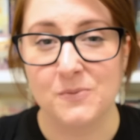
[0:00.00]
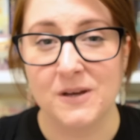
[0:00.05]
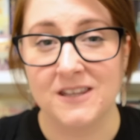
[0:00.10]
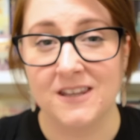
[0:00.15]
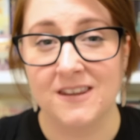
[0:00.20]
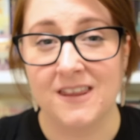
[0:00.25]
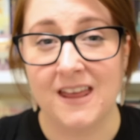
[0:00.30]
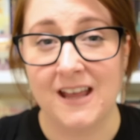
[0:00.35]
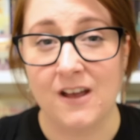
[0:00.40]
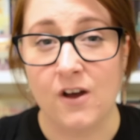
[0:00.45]
whether
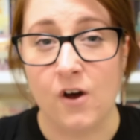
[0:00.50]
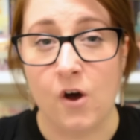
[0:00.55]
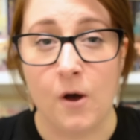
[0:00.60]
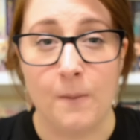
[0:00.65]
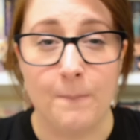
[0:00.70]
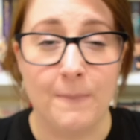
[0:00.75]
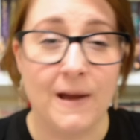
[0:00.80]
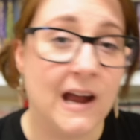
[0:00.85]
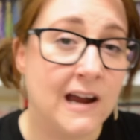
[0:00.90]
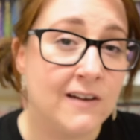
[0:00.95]
they
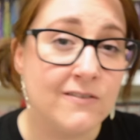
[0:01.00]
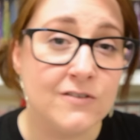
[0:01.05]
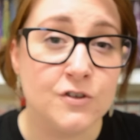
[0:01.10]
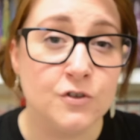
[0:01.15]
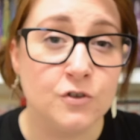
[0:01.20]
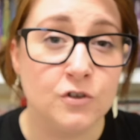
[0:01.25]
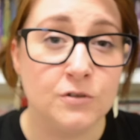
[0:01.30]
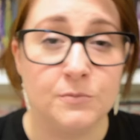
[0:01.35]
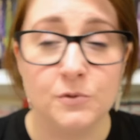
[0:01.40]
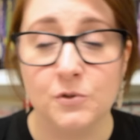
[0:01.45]
are
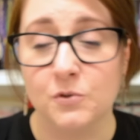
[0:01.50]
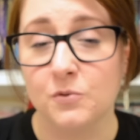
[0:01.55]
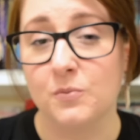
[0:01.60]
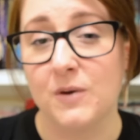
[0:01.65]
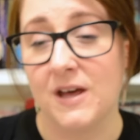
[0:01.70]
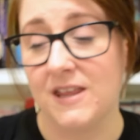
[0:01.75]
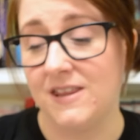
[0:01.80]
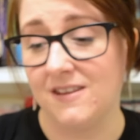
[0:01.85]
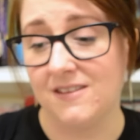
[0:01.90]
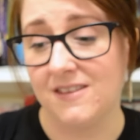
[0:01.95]
paranormal,
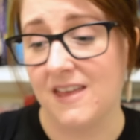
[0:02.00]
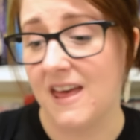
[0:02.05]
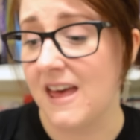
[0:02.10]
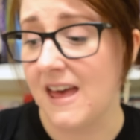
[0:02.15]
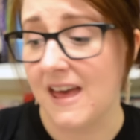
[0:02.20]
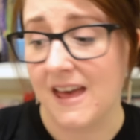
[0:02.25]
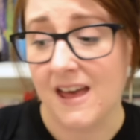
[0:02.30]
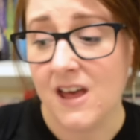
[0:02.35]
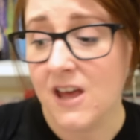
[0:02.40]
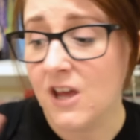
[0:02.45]
whether
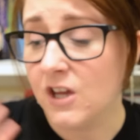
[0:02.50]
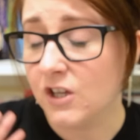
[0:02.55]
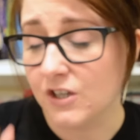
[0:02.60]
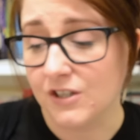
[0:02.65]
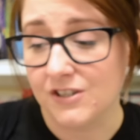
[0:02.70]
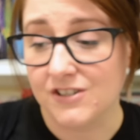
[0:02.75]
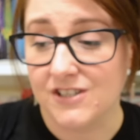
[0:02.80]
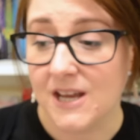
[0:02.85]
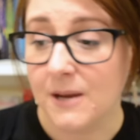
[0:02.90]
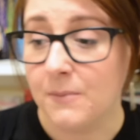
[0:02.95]
they're
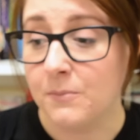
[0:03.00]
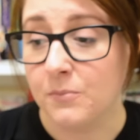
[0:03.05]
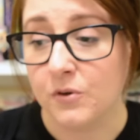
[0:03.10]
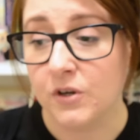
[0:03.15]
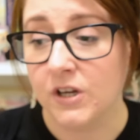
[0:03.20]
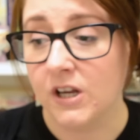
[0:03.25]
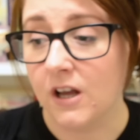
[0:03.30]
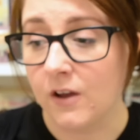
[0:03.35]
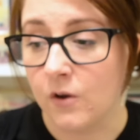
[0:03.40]
contemporary.